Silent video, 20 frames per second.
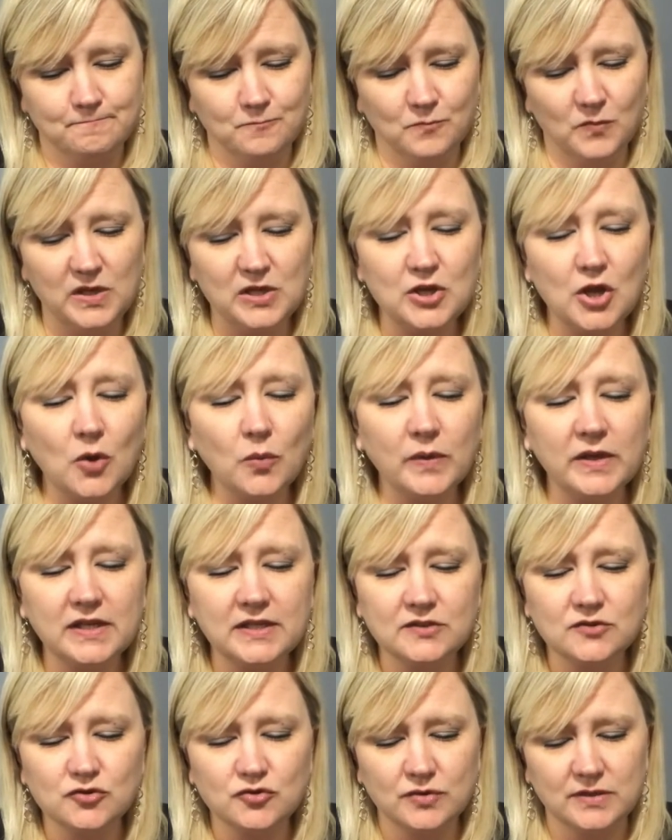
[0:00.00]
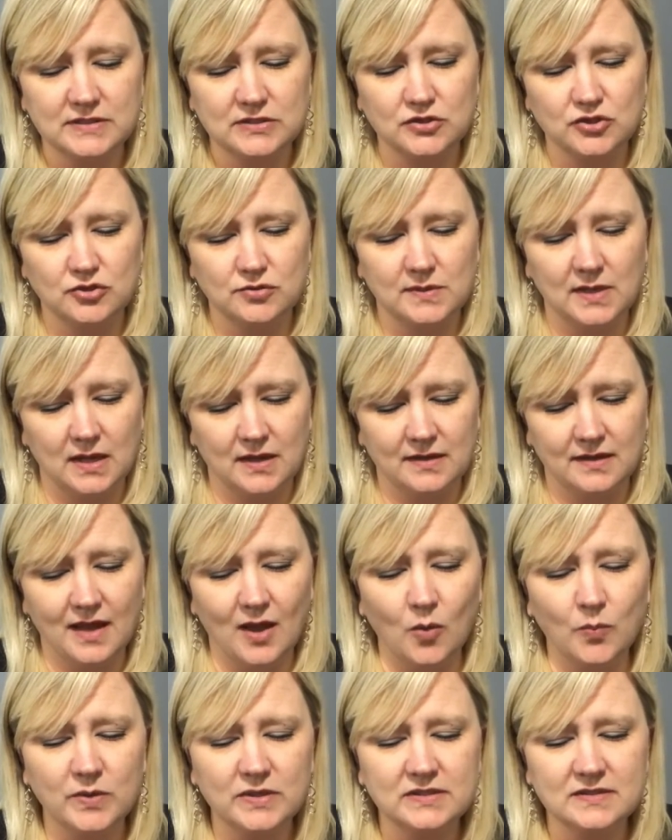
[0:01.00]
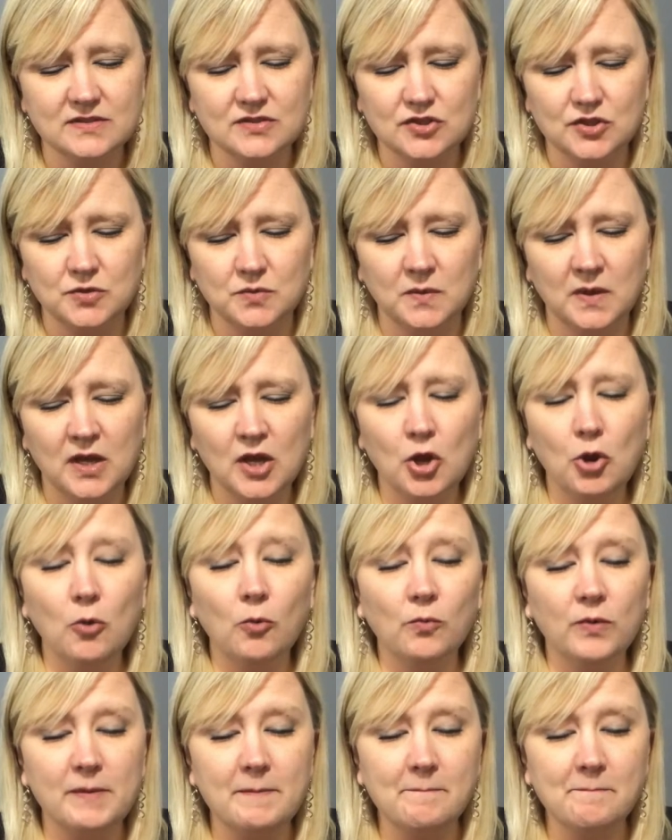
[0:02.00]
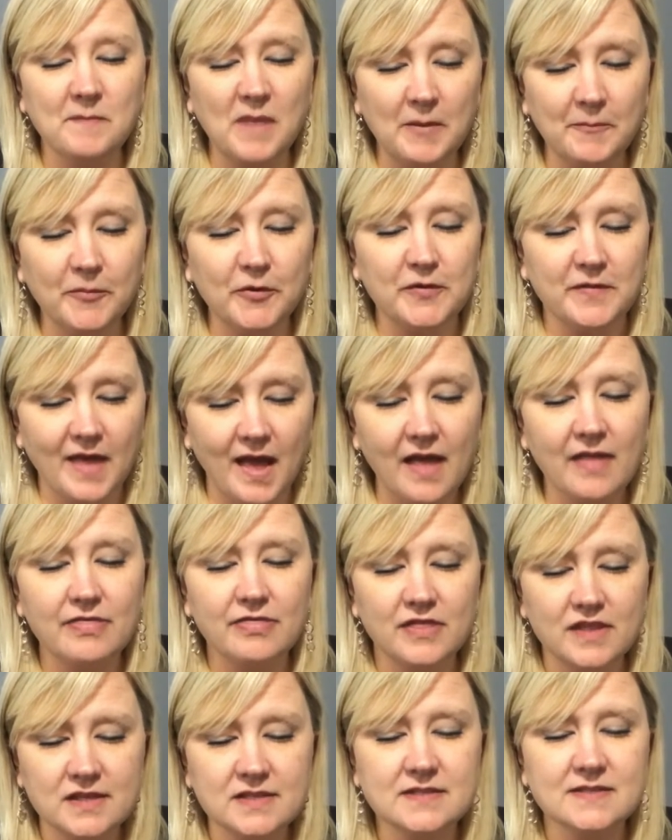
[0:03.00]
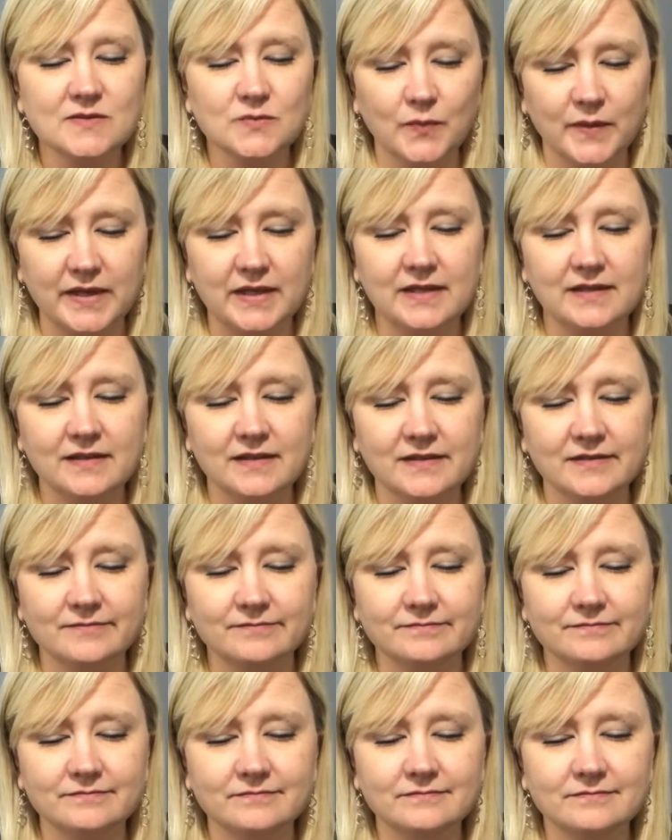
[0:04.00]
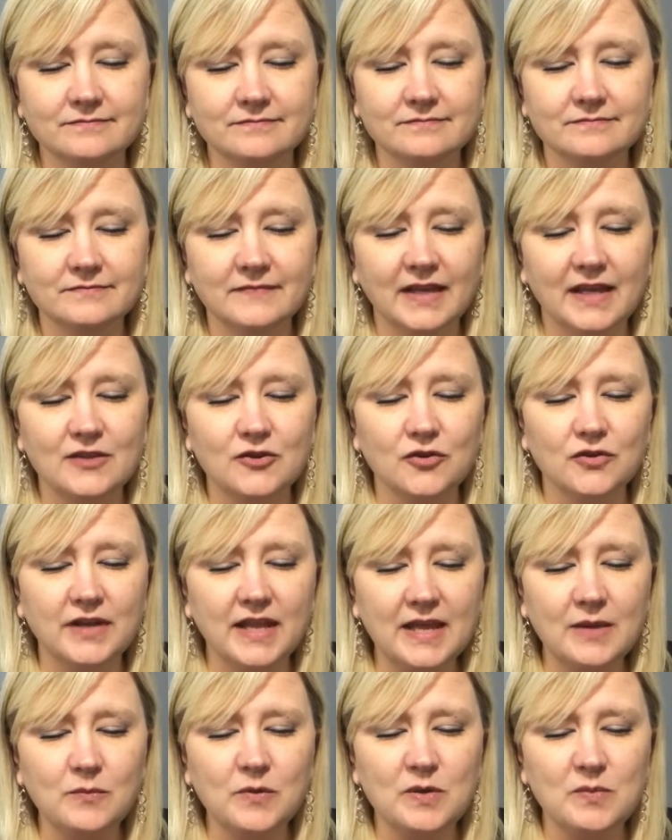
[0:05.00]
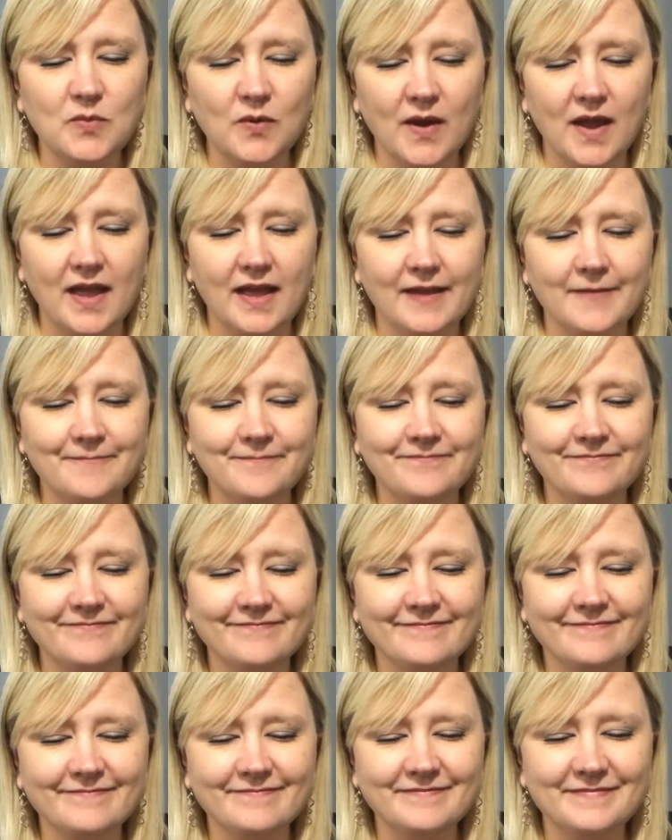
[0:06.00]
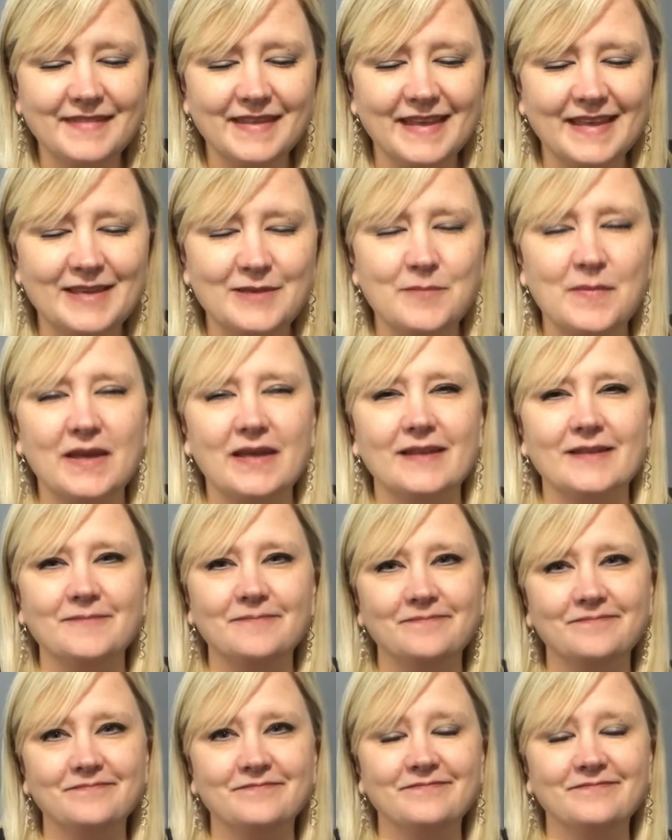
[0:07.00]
We know we can trust you, God. Help us to remember that this week. In your name we pray. Amen.